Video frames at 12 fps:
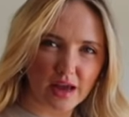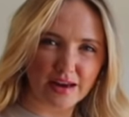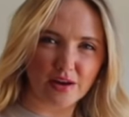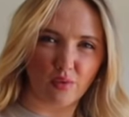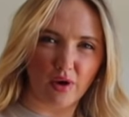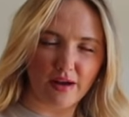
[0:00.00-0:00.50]
I
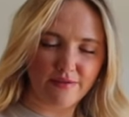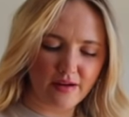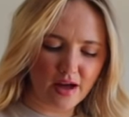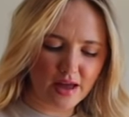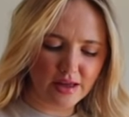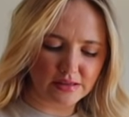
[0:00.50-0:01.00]
need
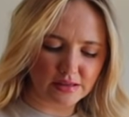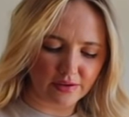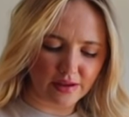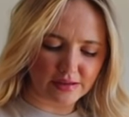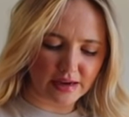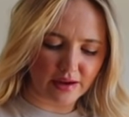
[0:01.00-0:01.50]
Wi-Fi to,
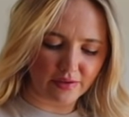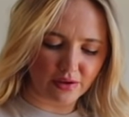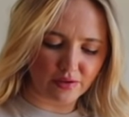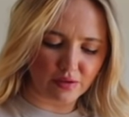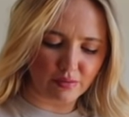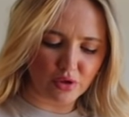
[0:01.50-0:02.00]
like,
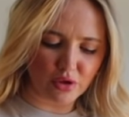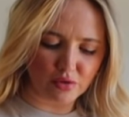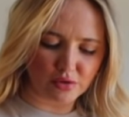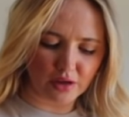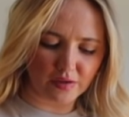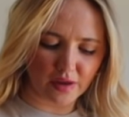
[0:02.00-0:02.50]
download the
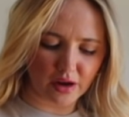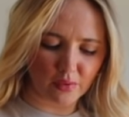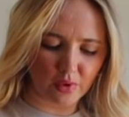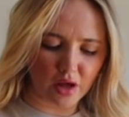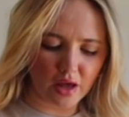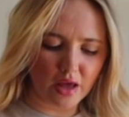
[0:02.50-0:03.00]
music that I
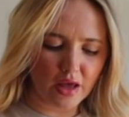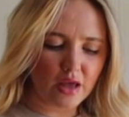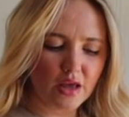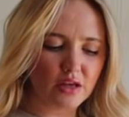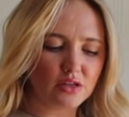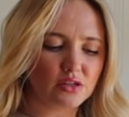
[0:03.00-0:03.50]
want.
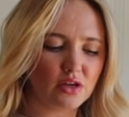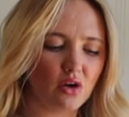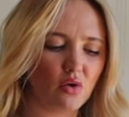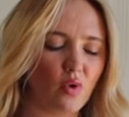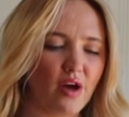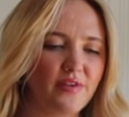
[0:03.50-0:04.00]
So
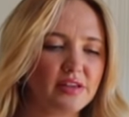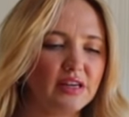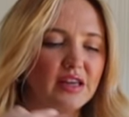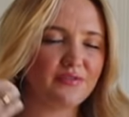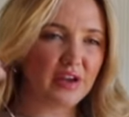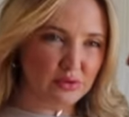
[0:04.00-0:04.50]
wi is
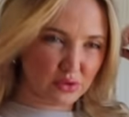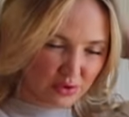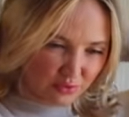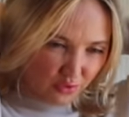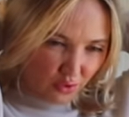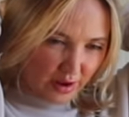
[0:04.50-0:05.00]
getting fixed between
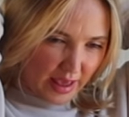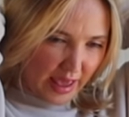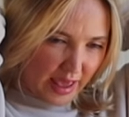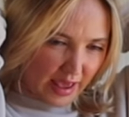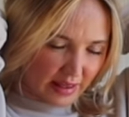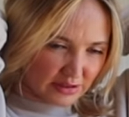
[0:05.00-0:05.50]
4 and
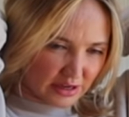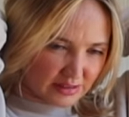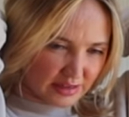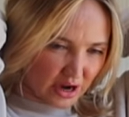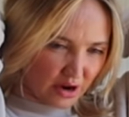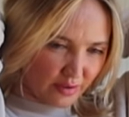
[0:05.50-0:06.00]
8 and Jess
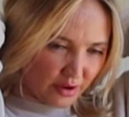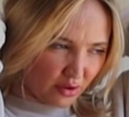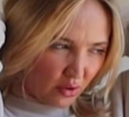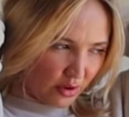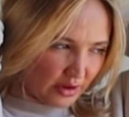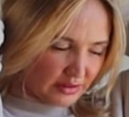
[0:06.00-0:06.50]
and I are
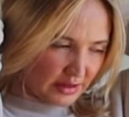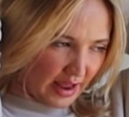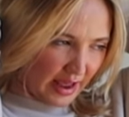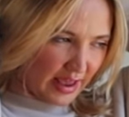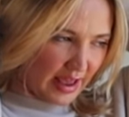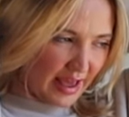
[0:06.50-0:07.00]
recording
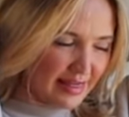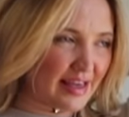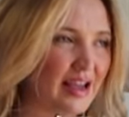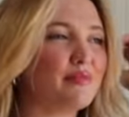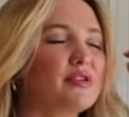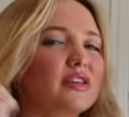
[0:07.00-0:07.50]
tonight. I
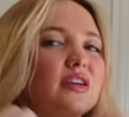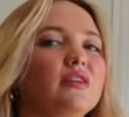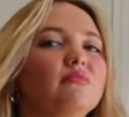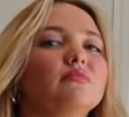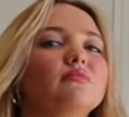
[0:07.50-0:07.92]
think I'm just gonna,